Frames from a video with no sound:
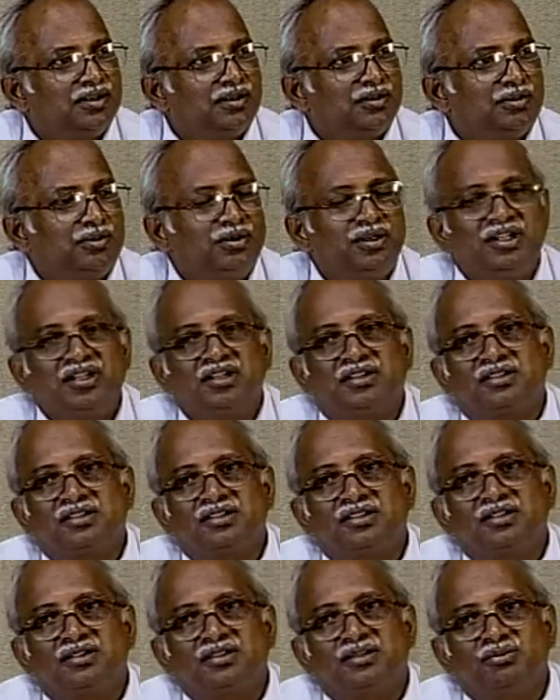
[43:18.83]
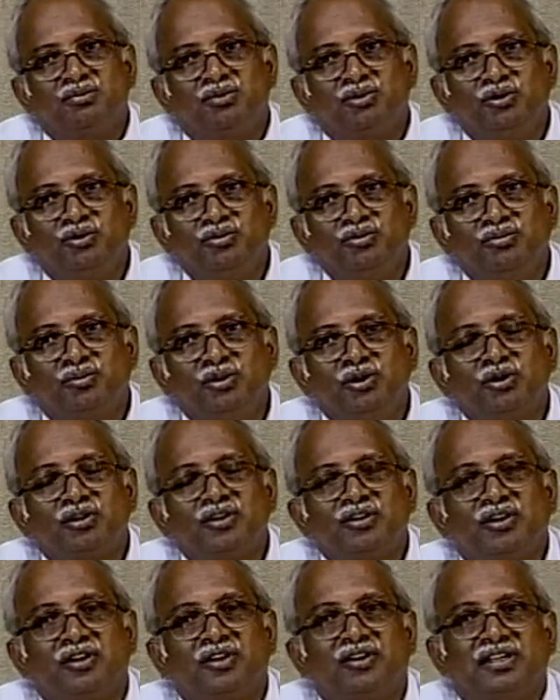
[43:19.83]
will it move more
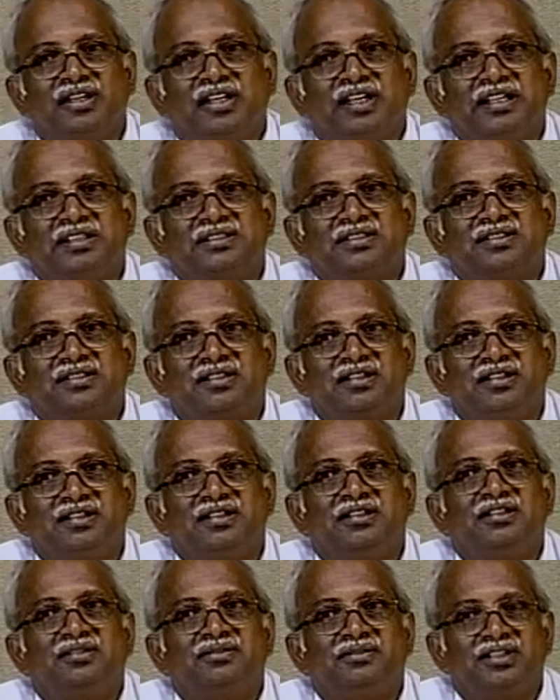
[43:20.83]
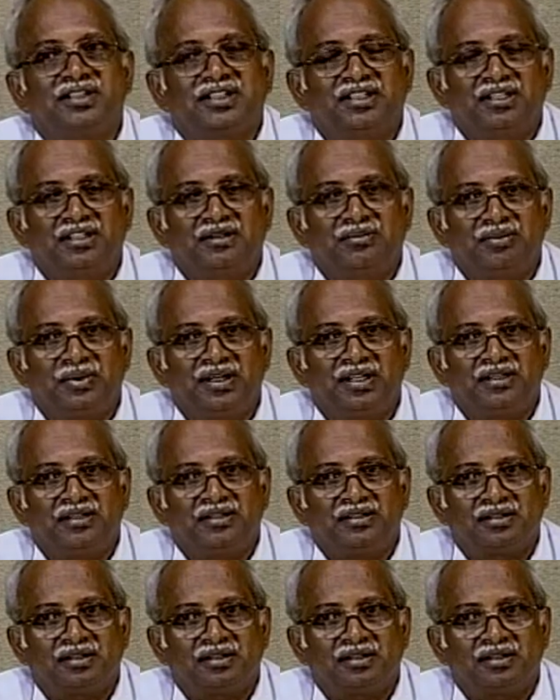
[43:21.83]
or less in the vertical plane?